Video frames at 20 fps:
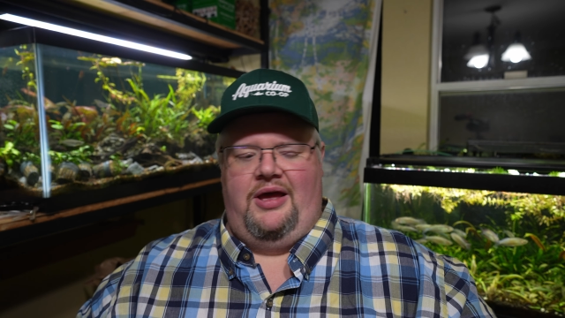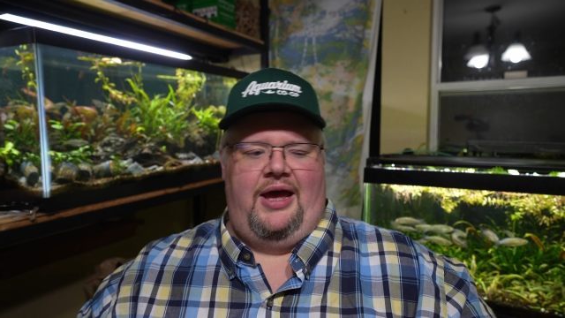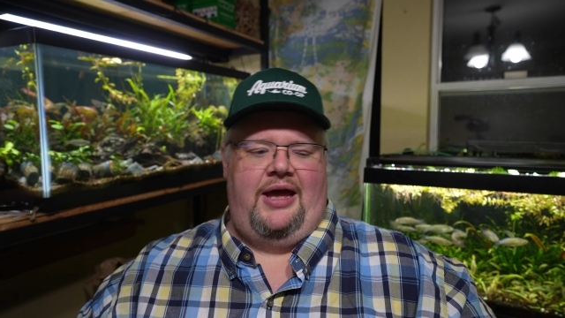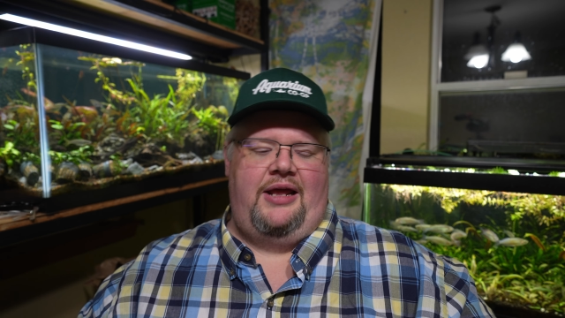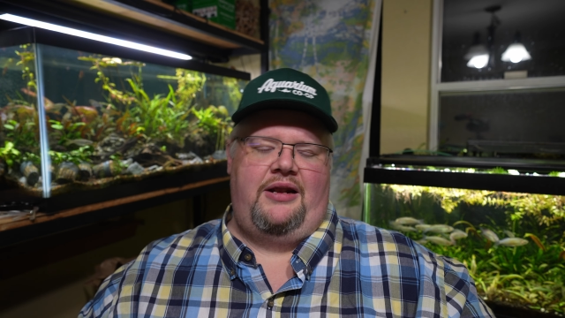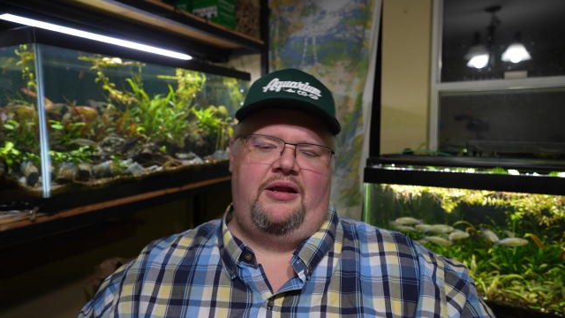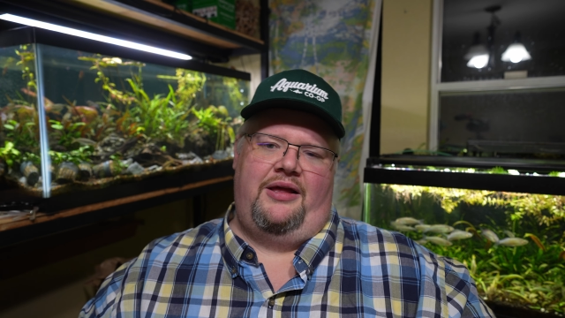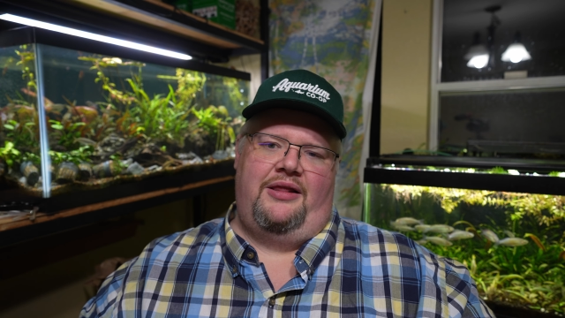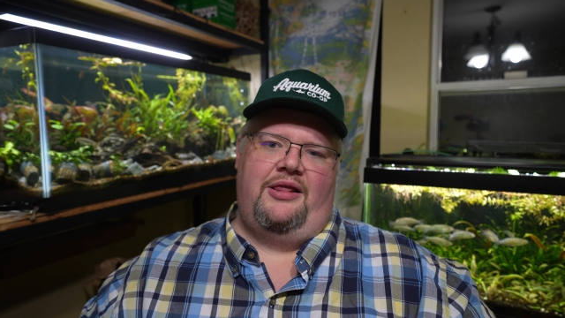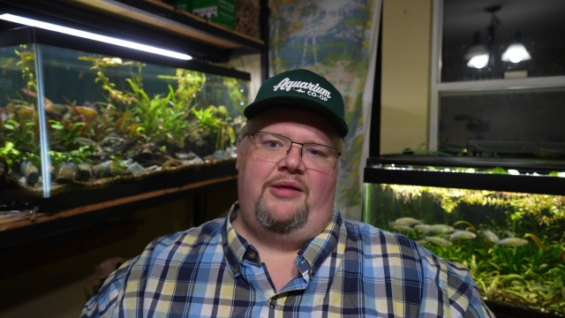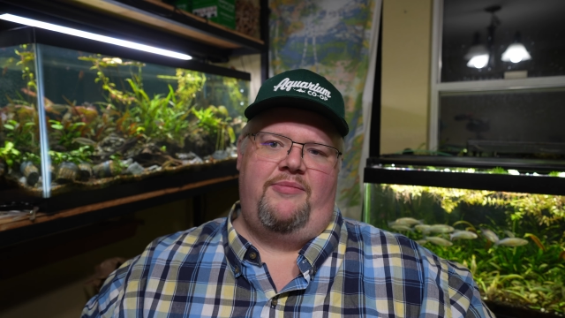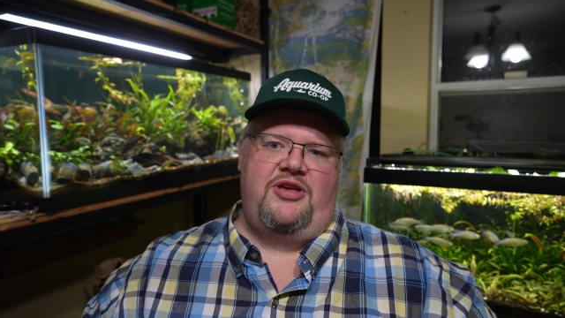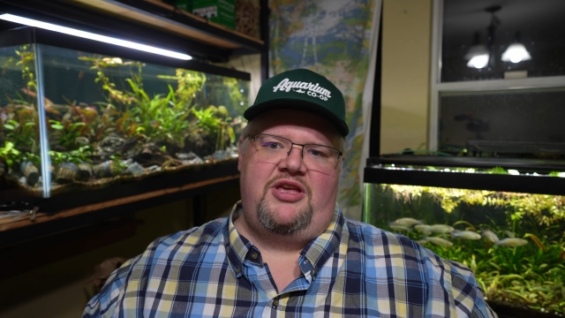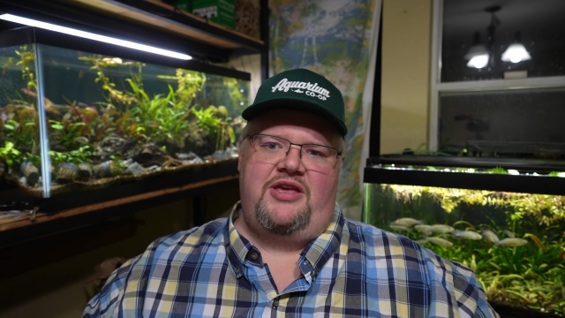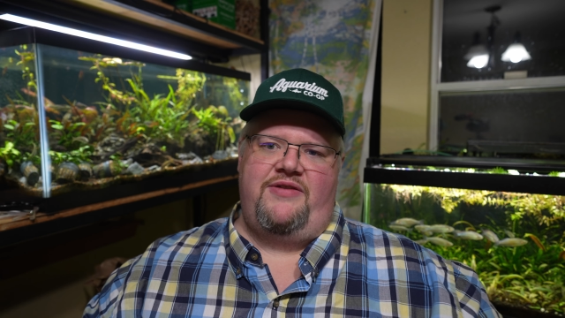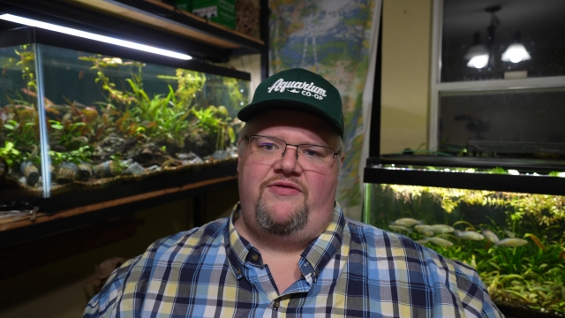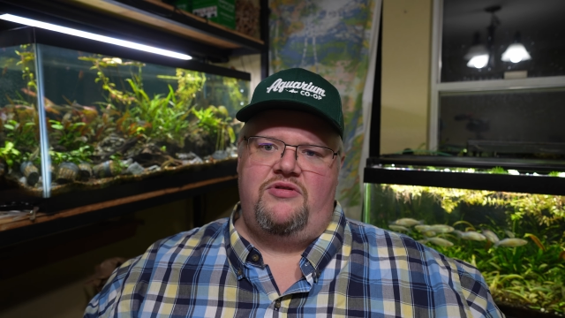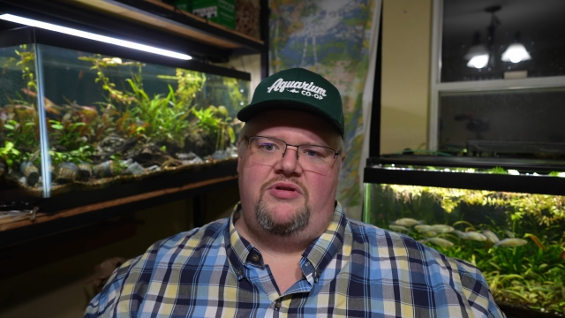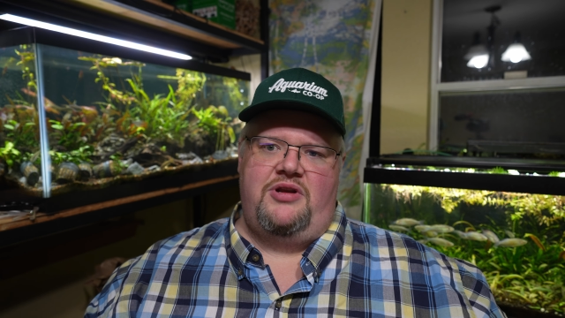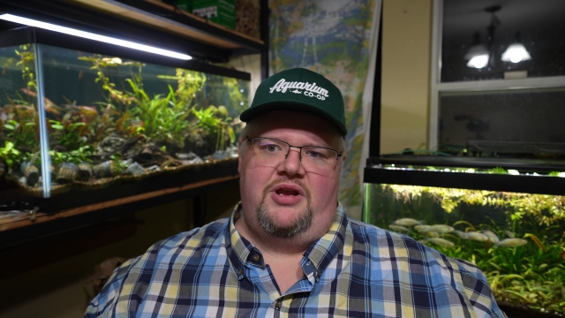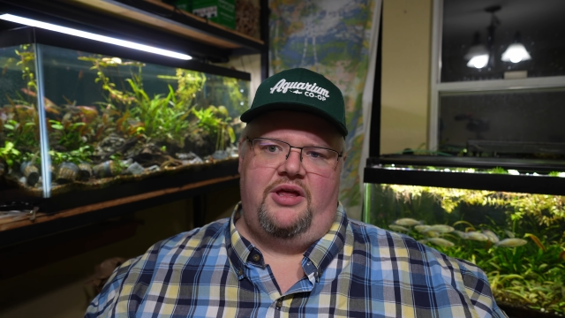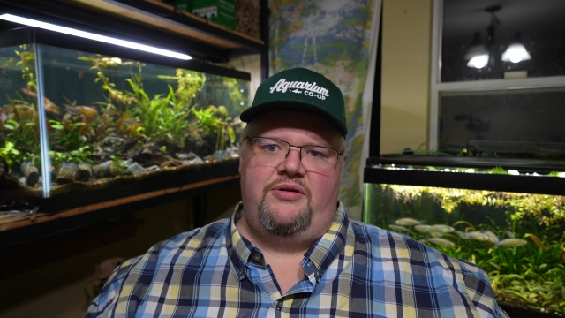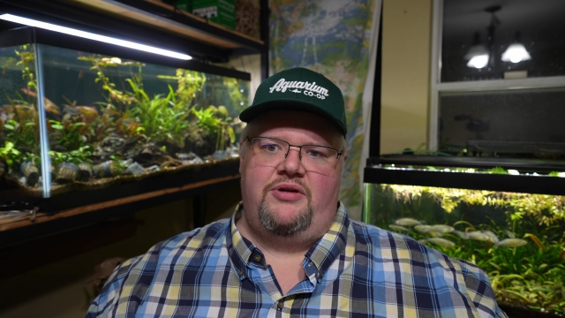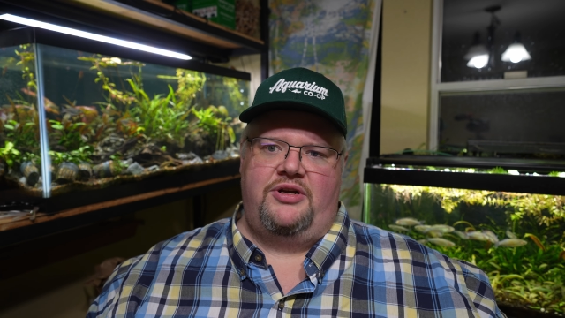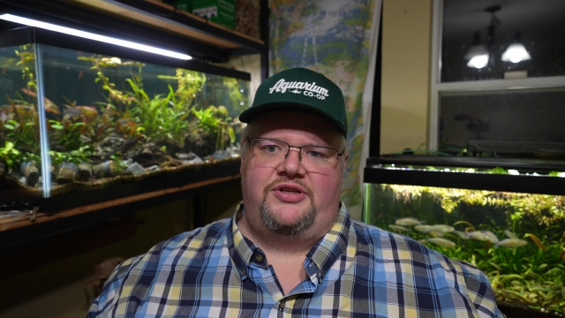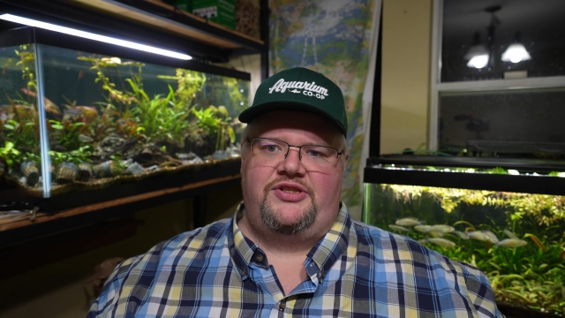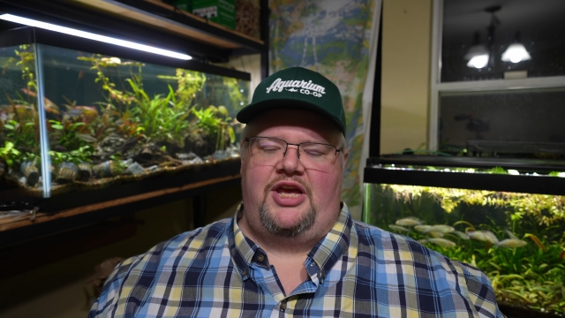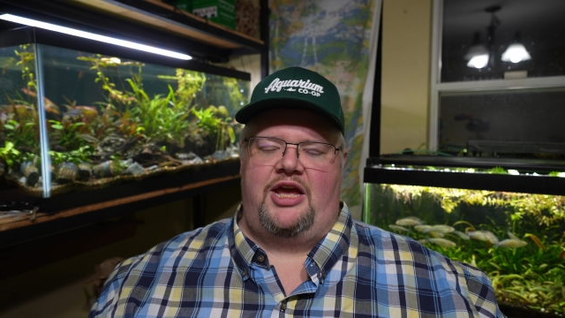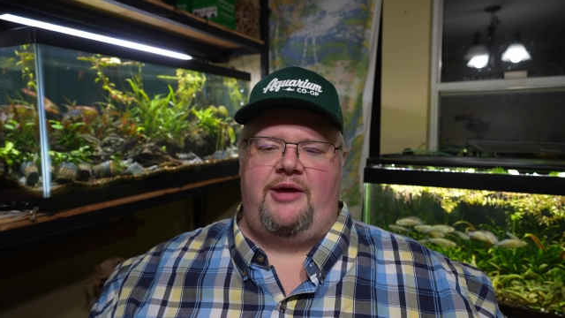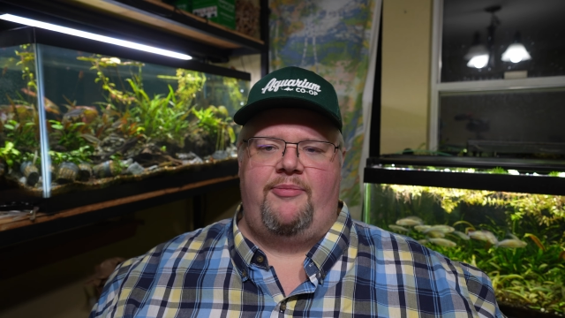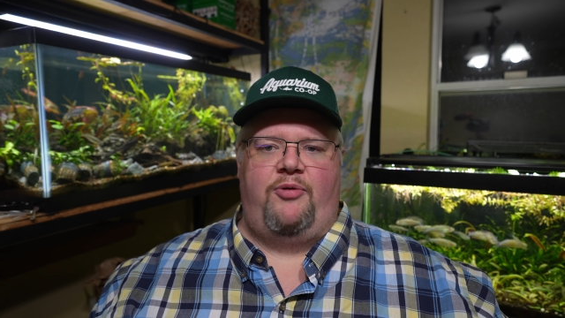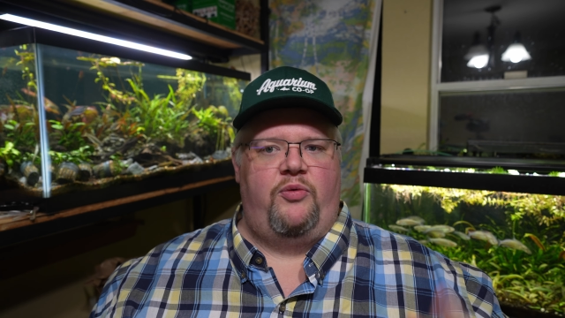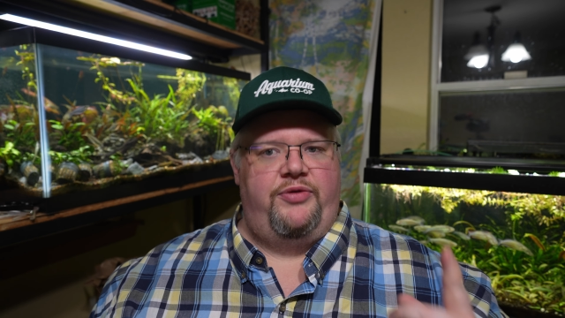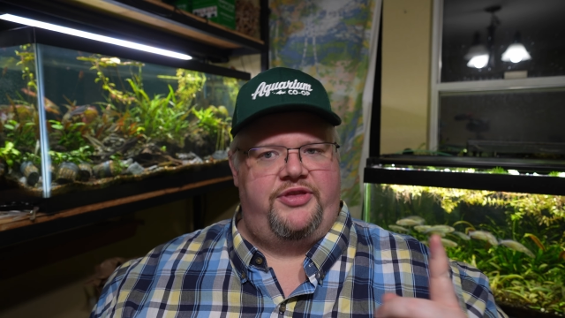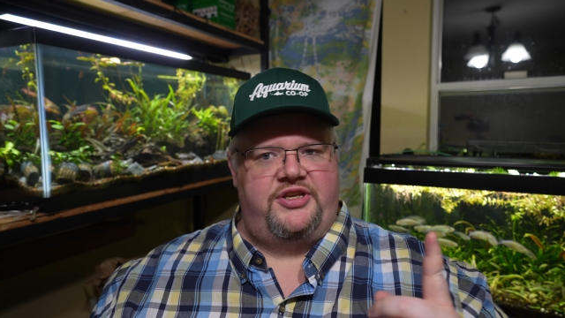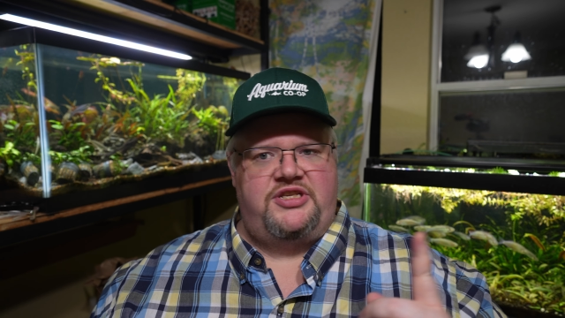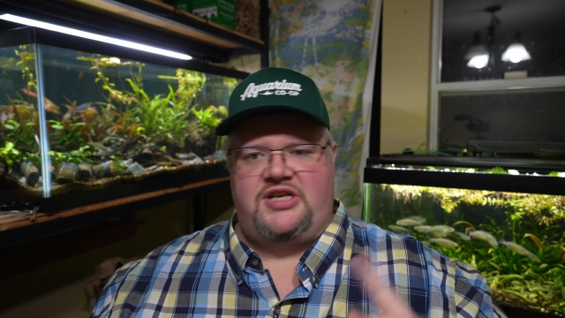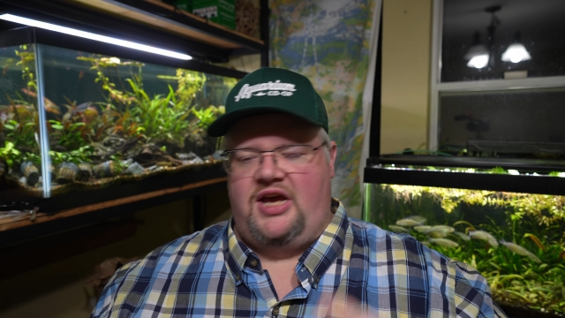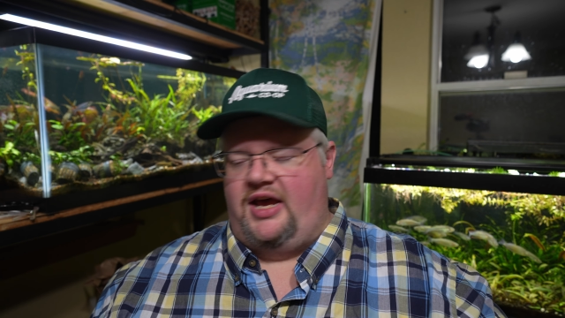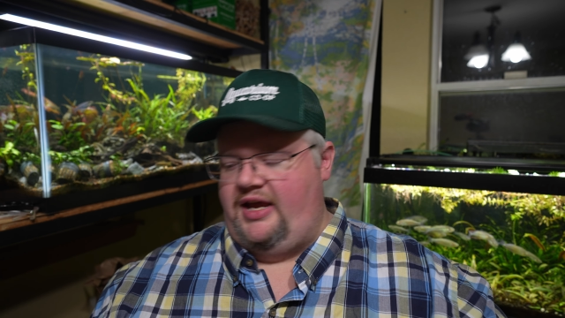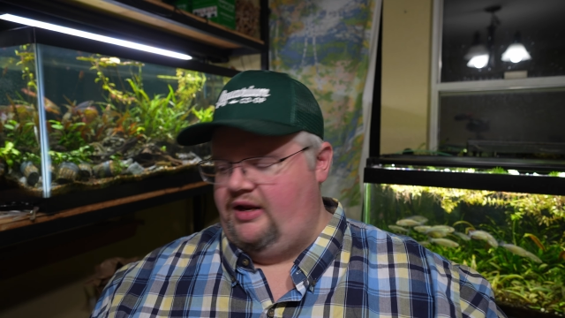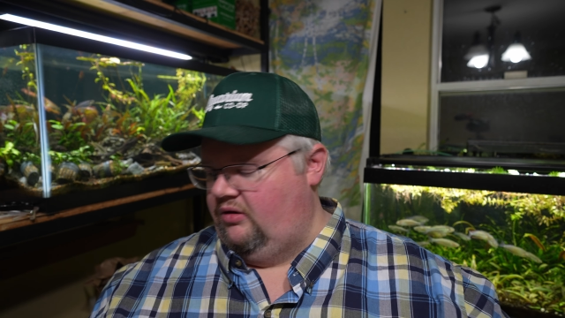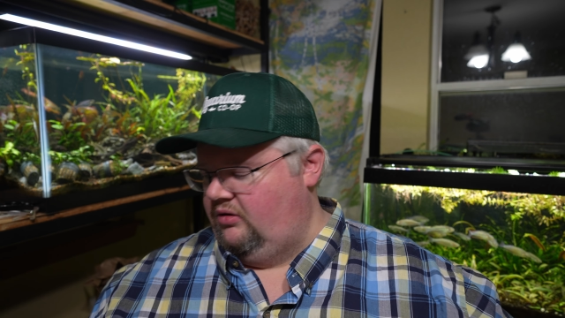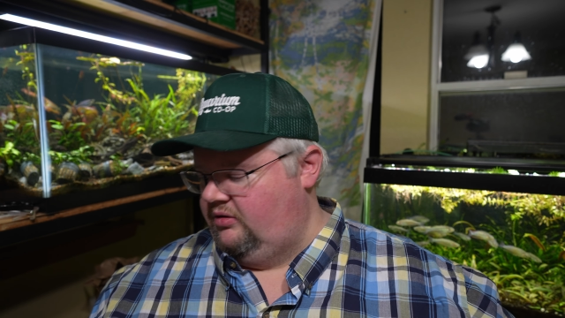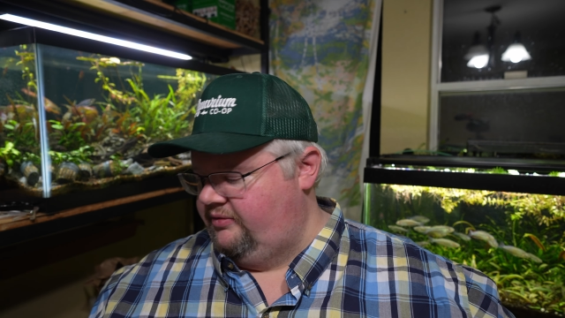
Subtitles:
And let me give you another example with the Tidal.